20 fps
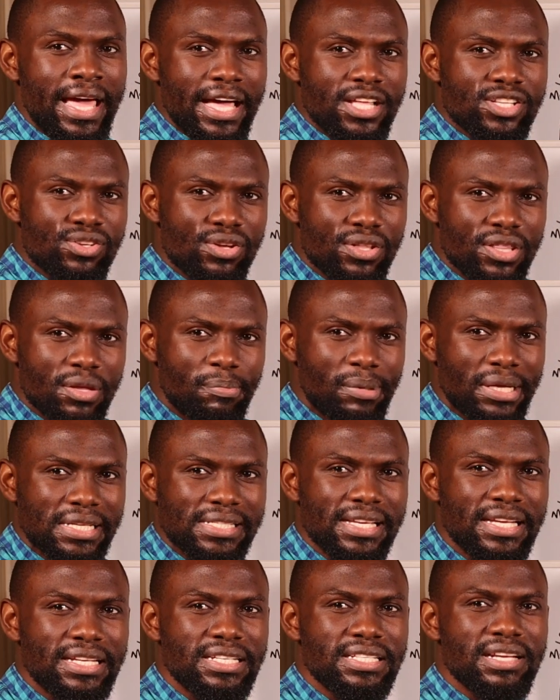And so the
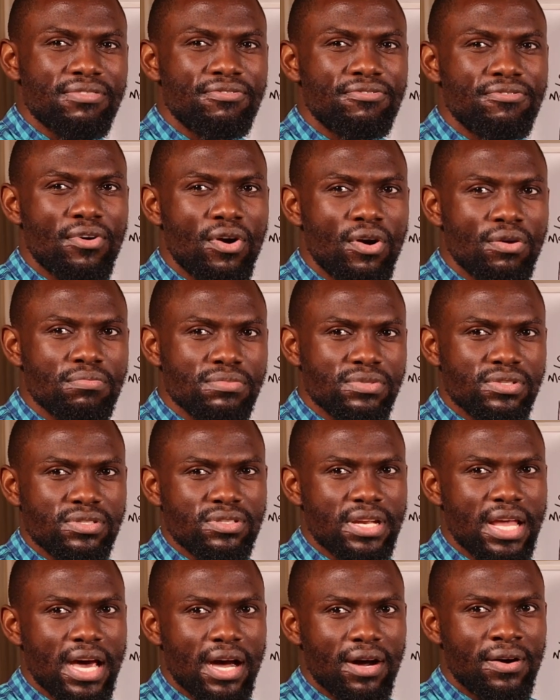placenta
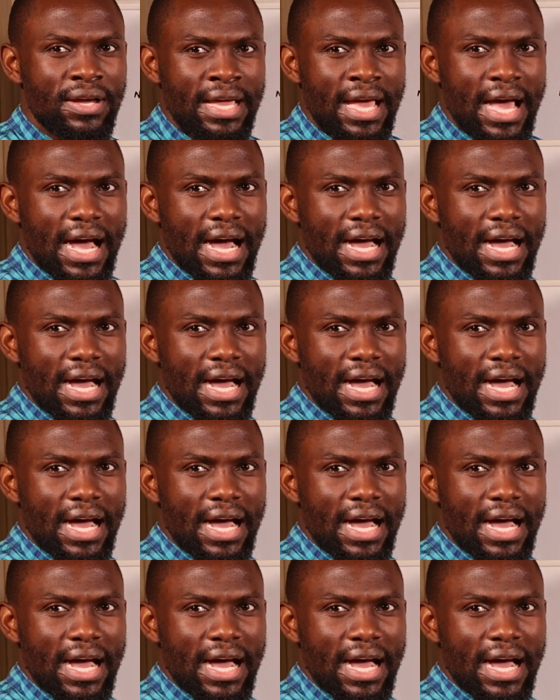forms now